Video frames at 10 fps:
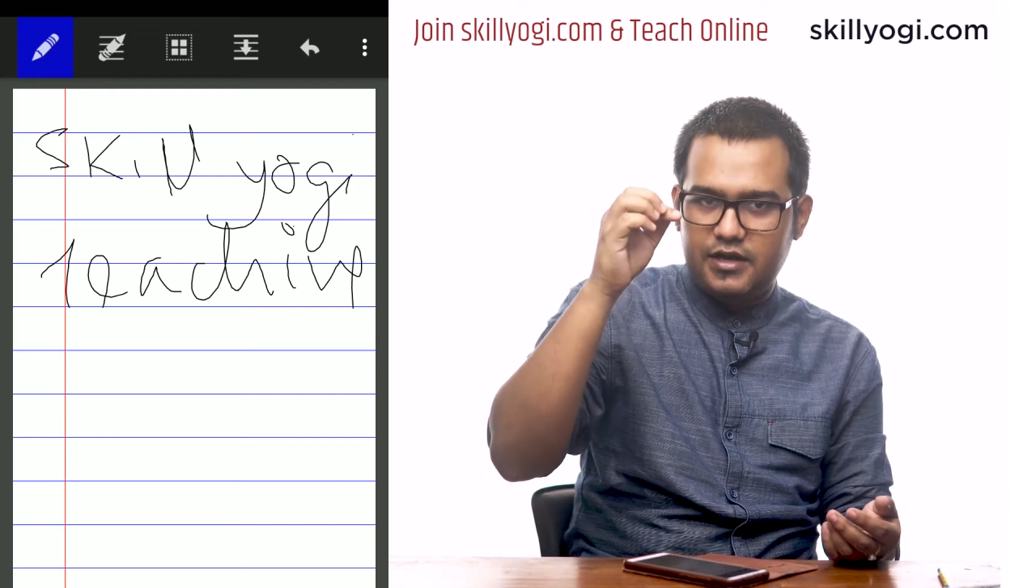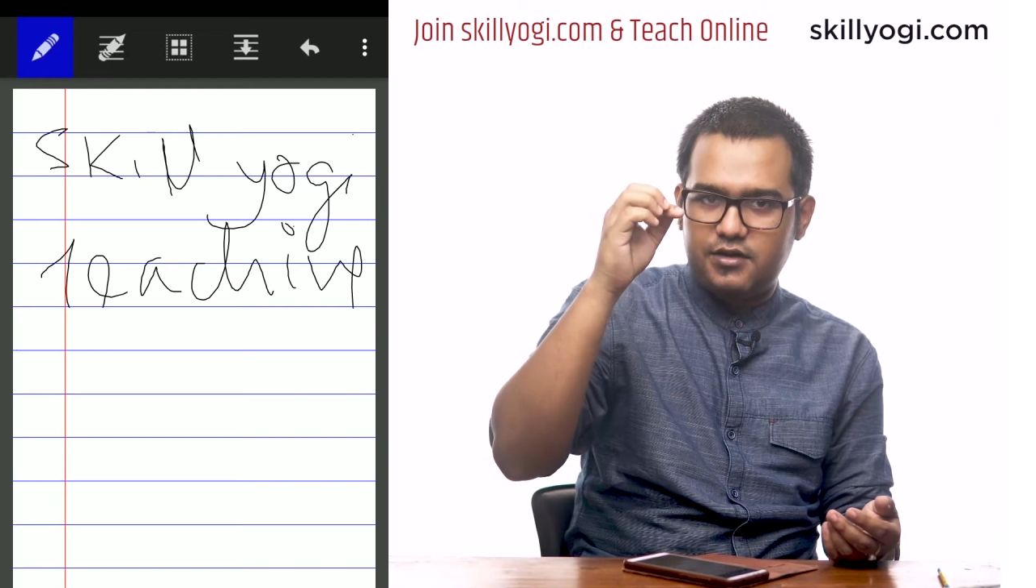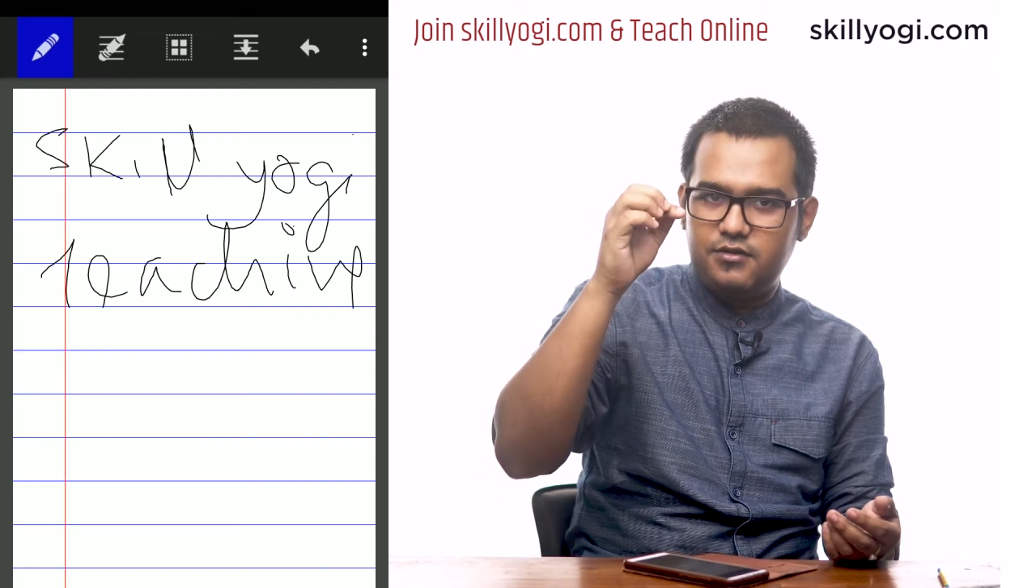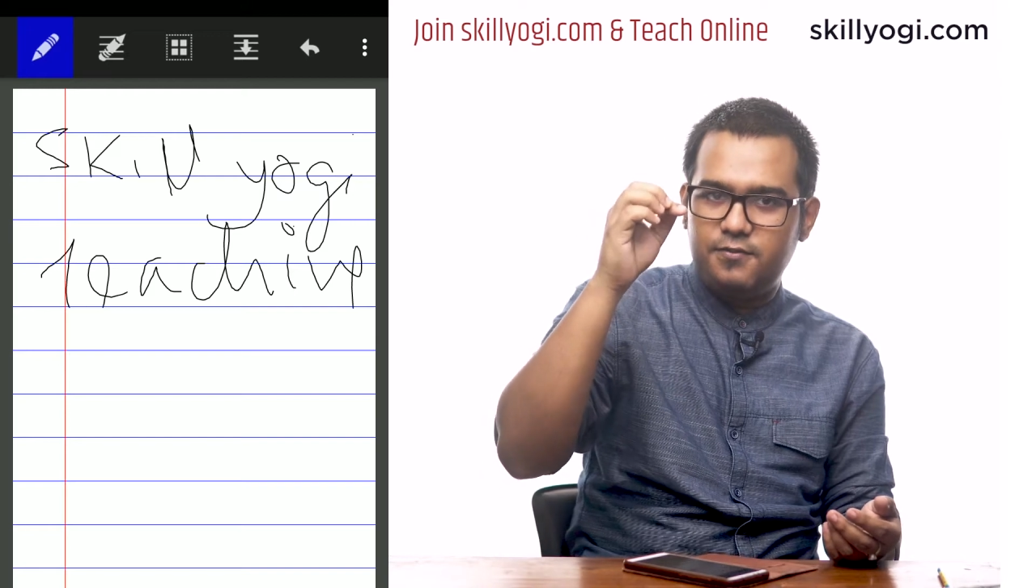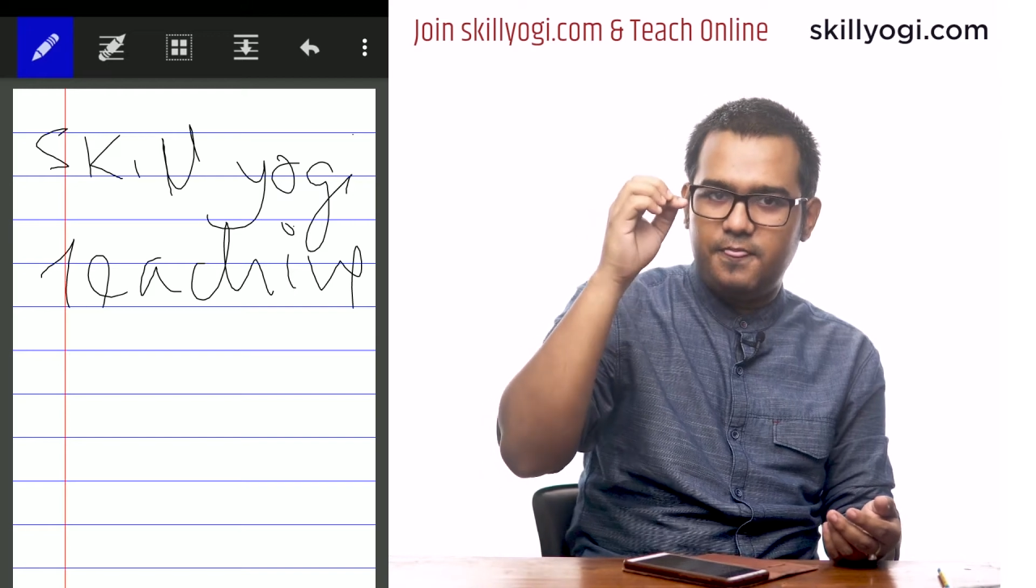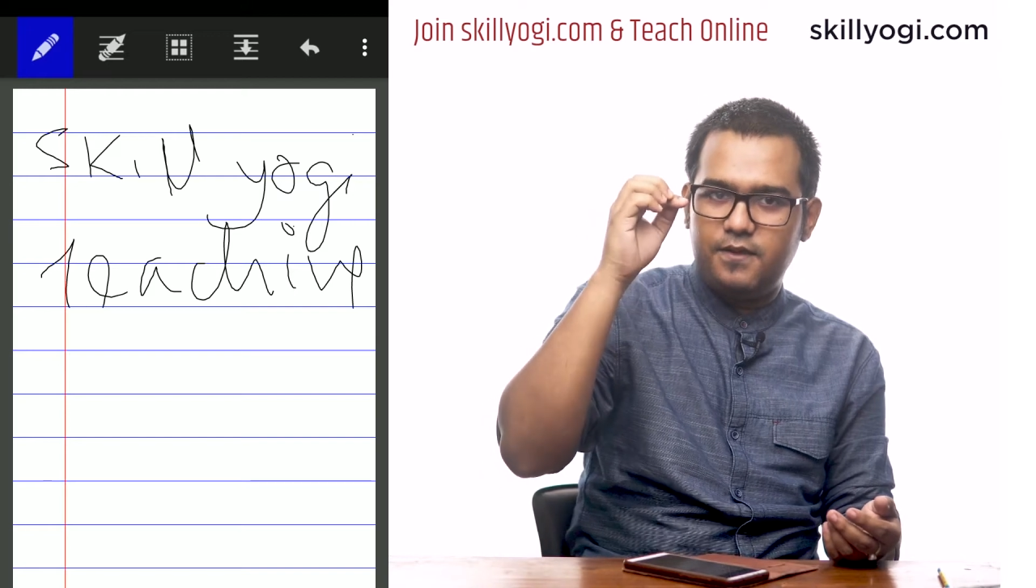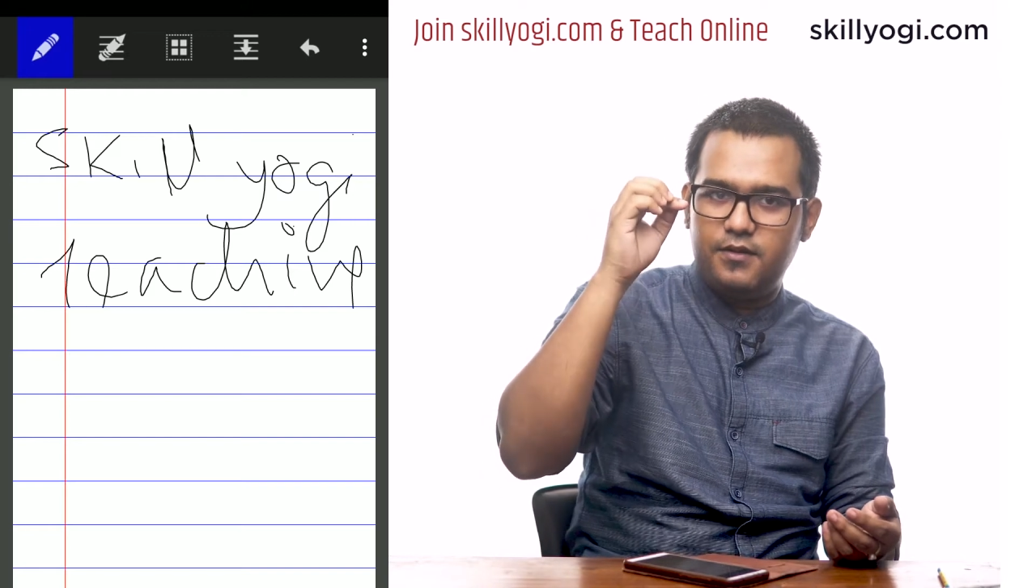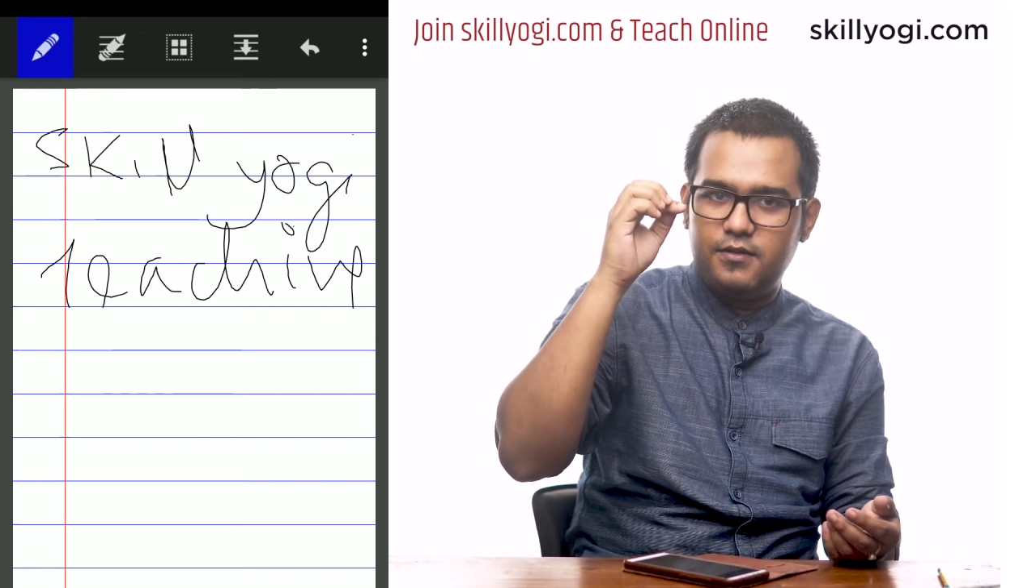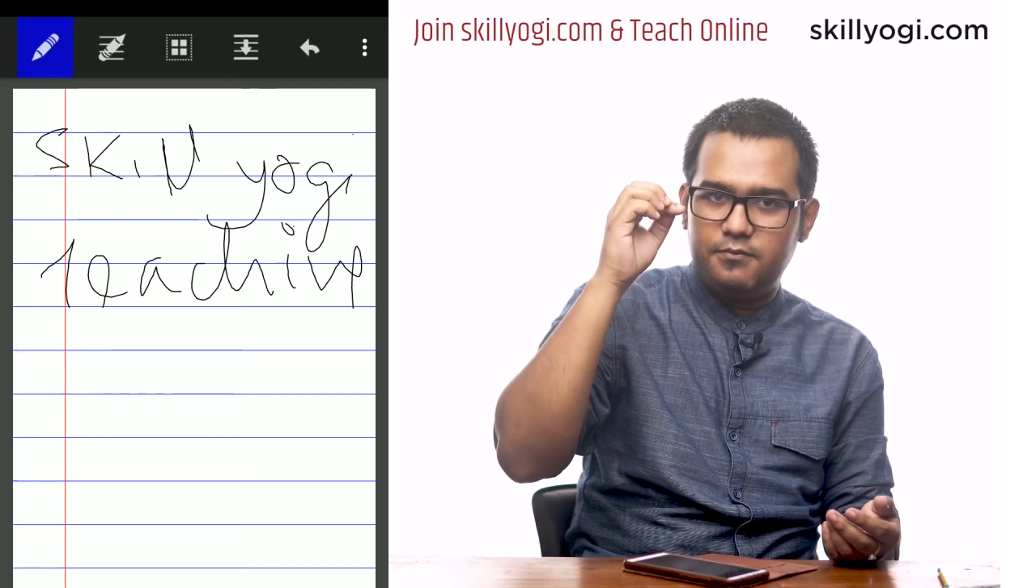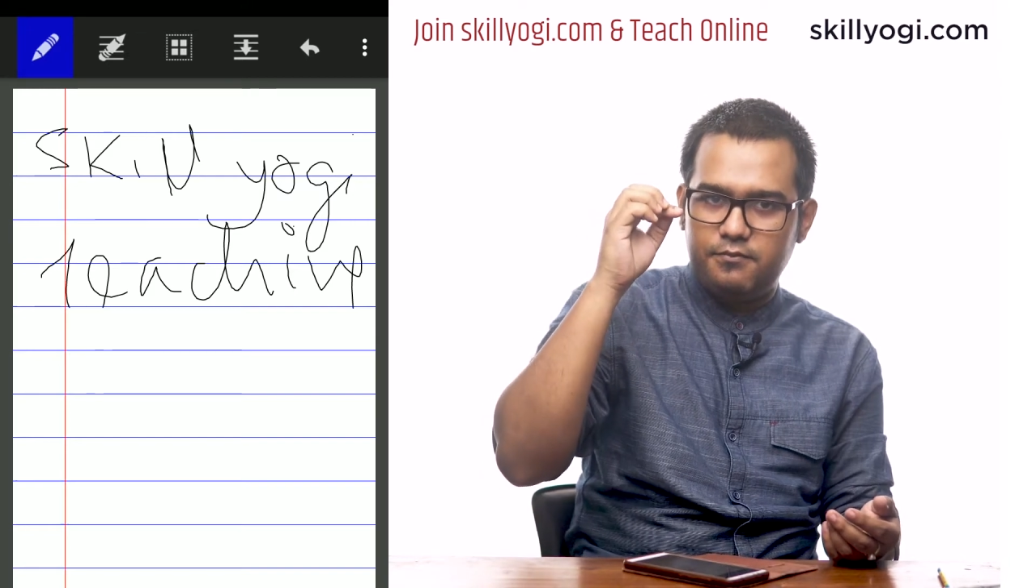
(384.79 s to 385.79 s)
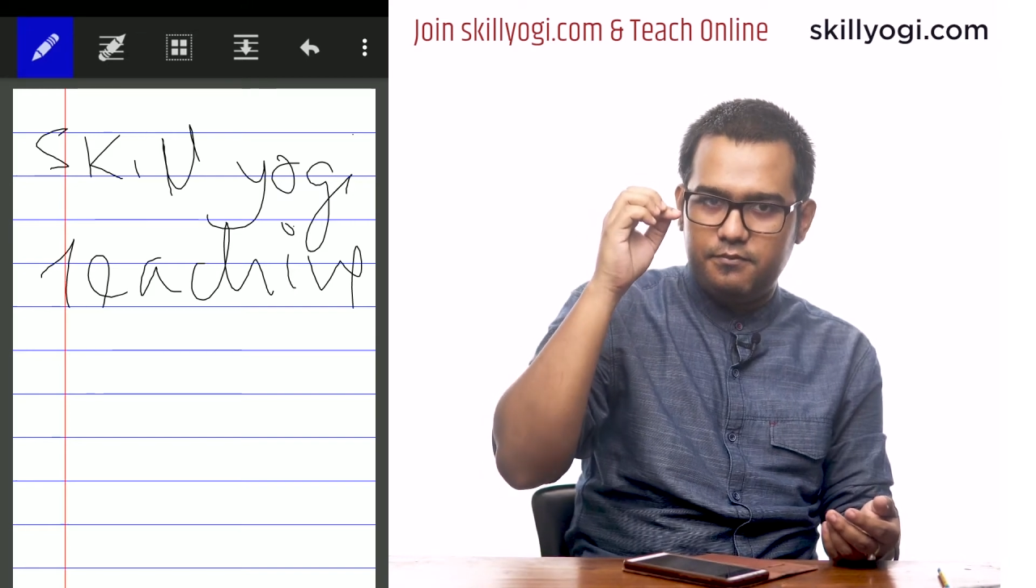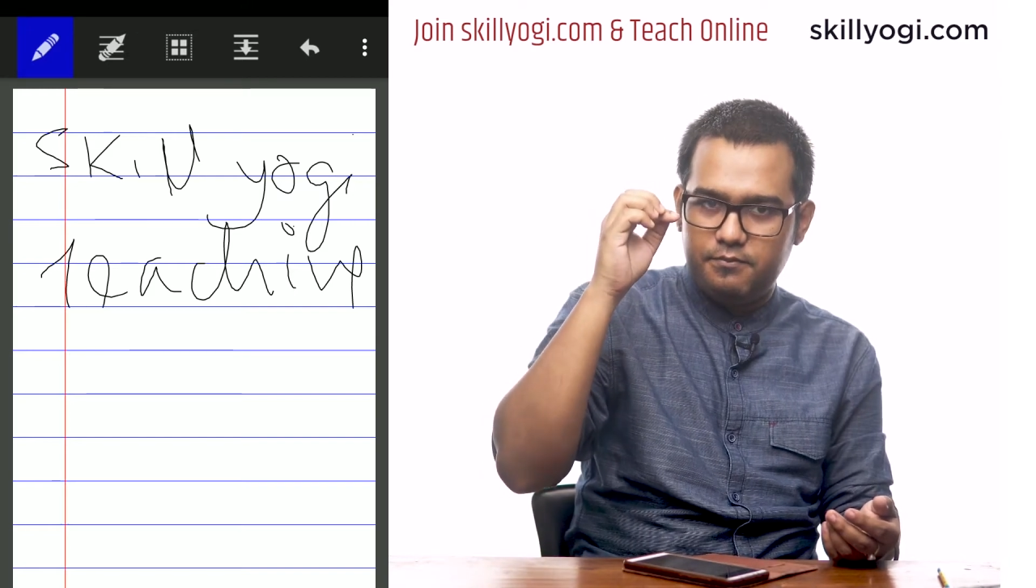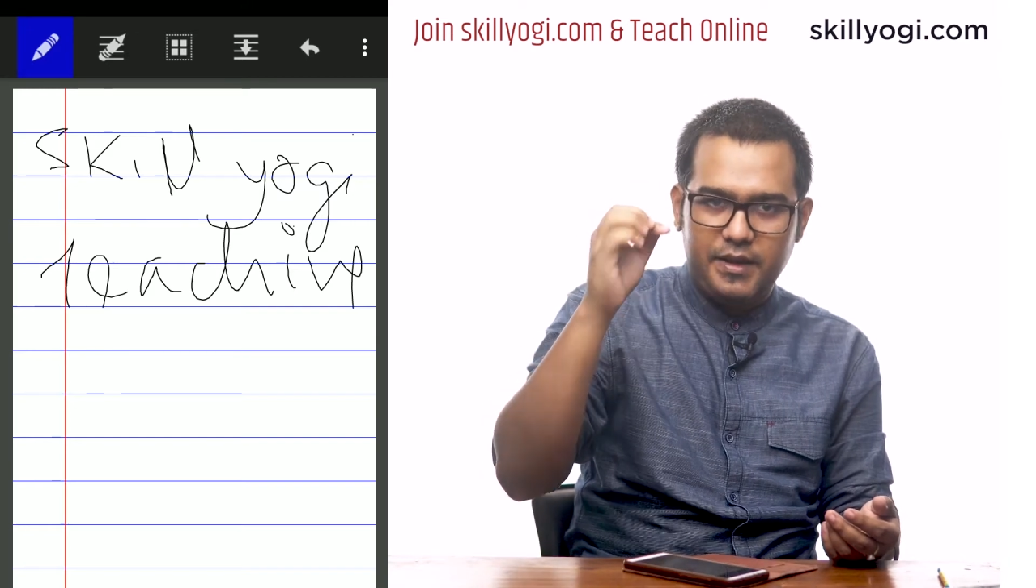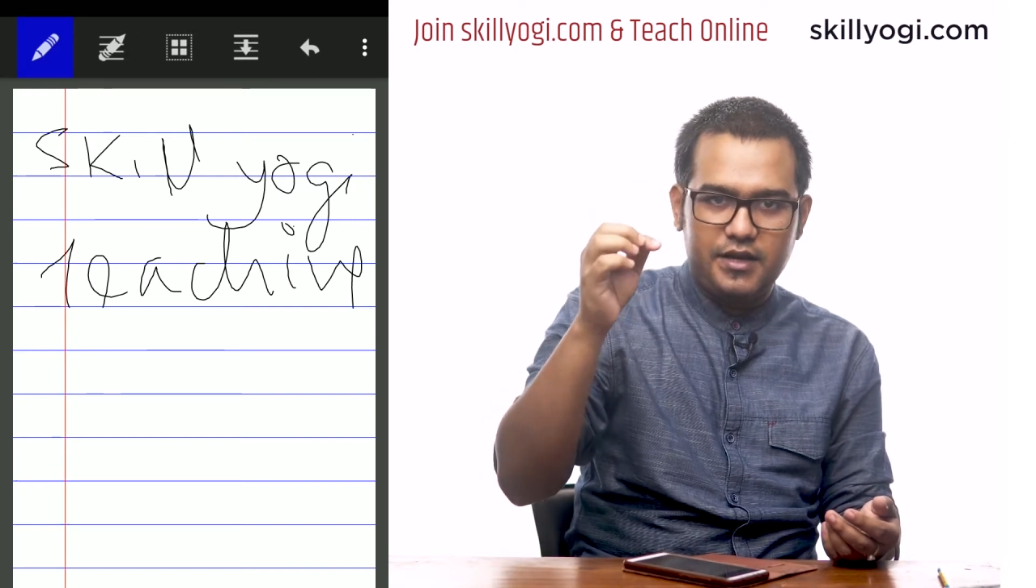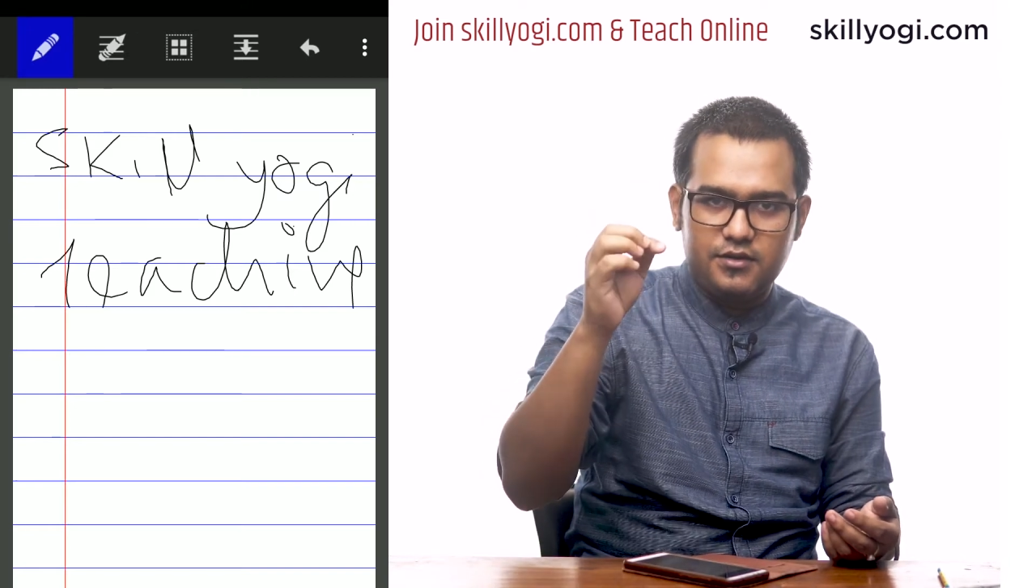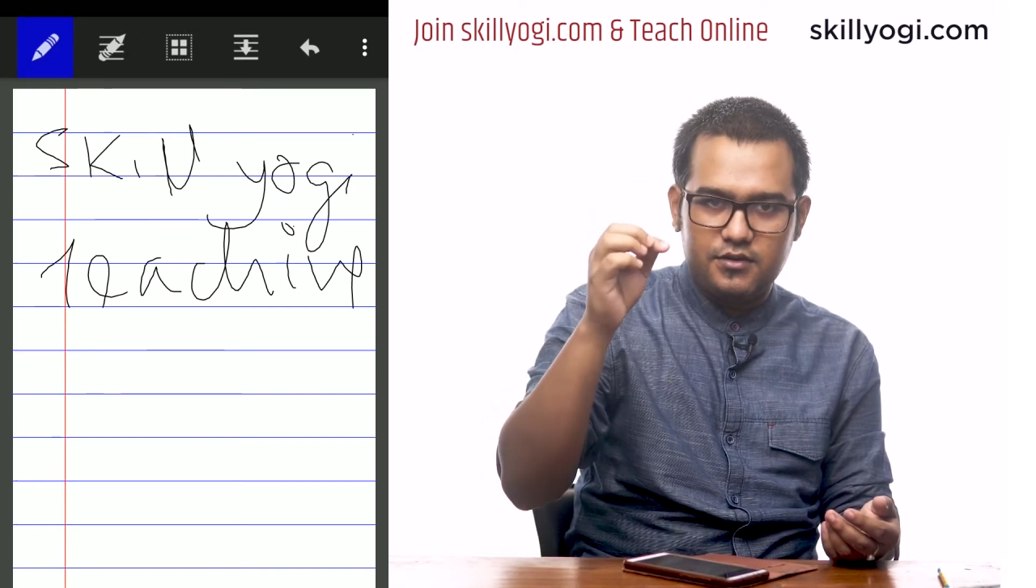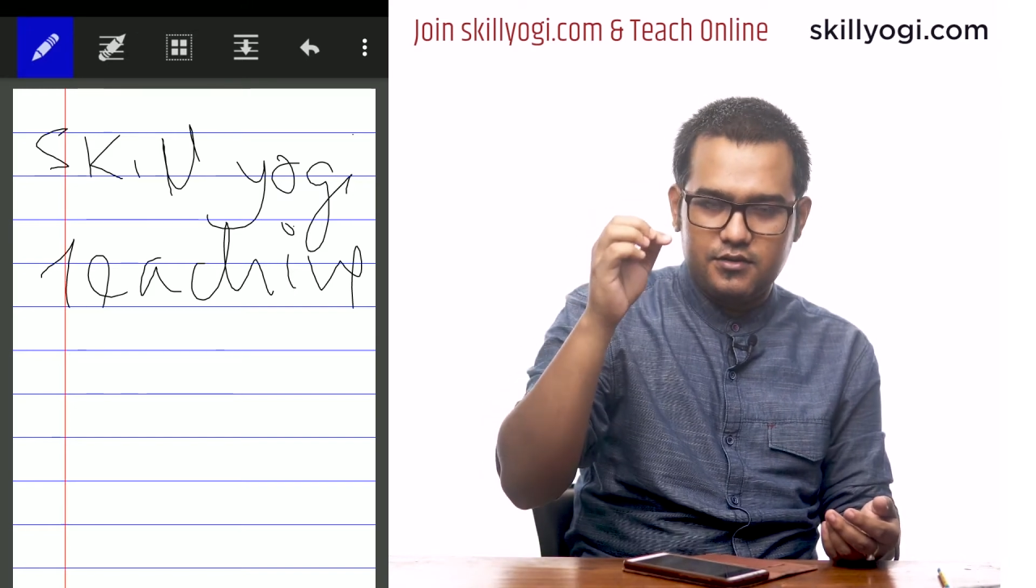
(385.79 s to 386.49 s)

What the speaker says: a pen.